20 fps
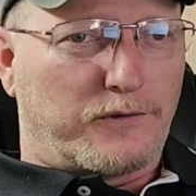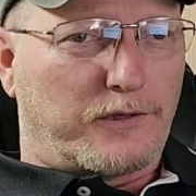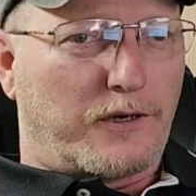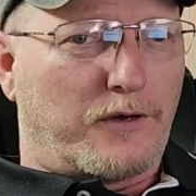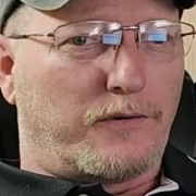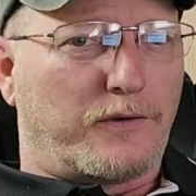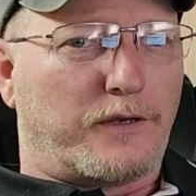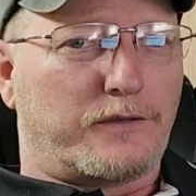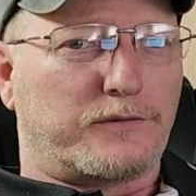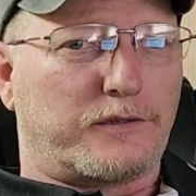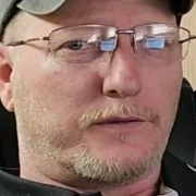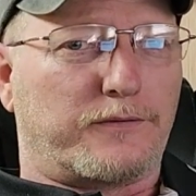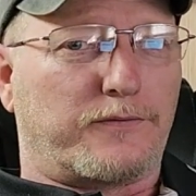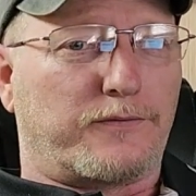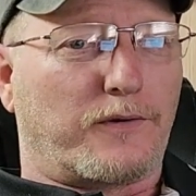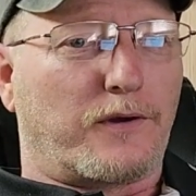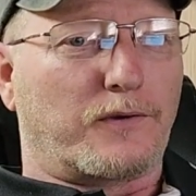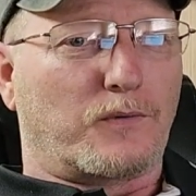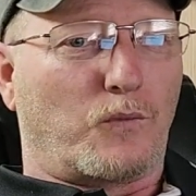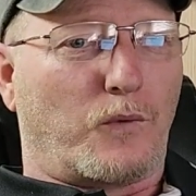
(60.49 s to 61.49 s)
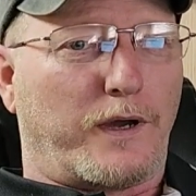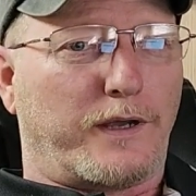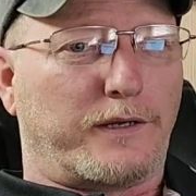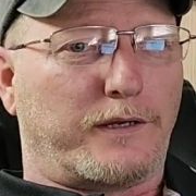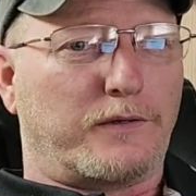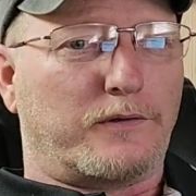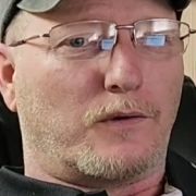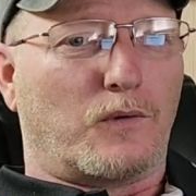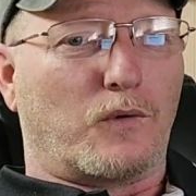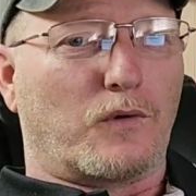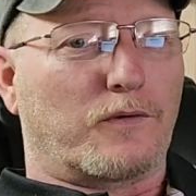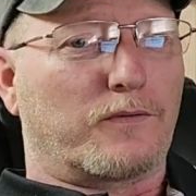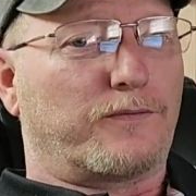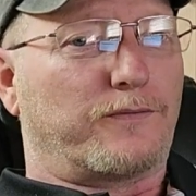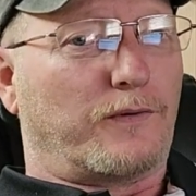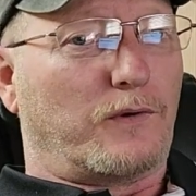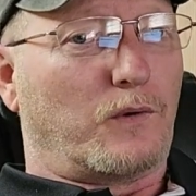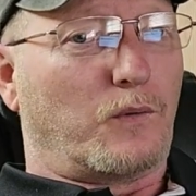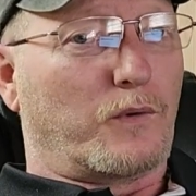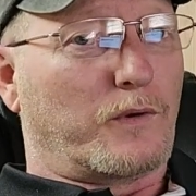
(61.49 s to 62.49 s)
known as a front weighted or
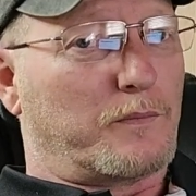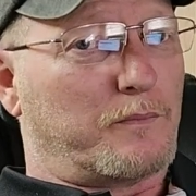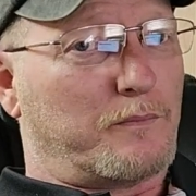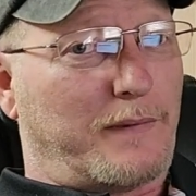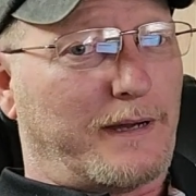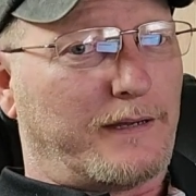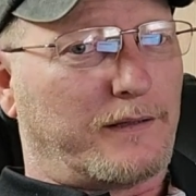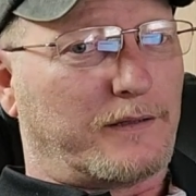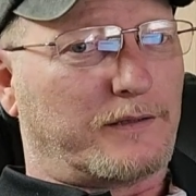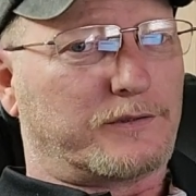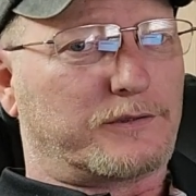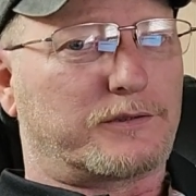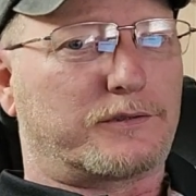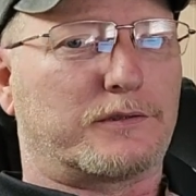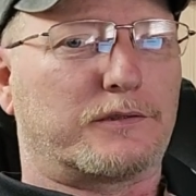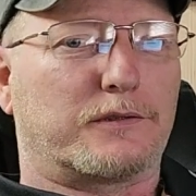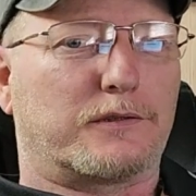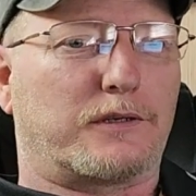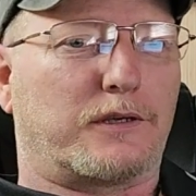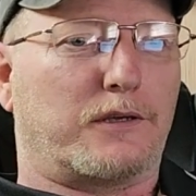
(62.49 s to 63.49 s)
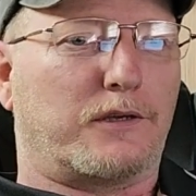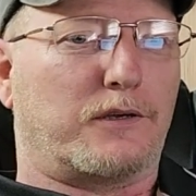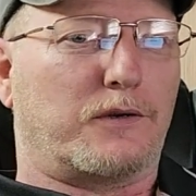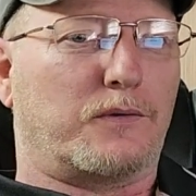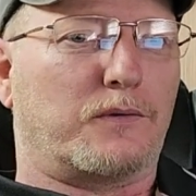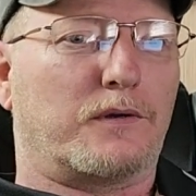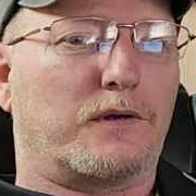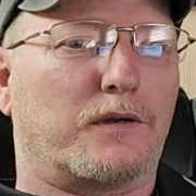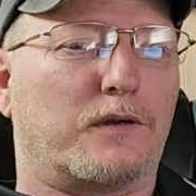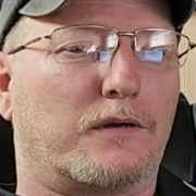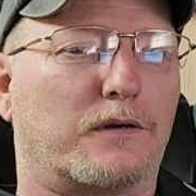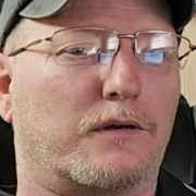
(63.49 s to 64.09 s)
forward balanced cue,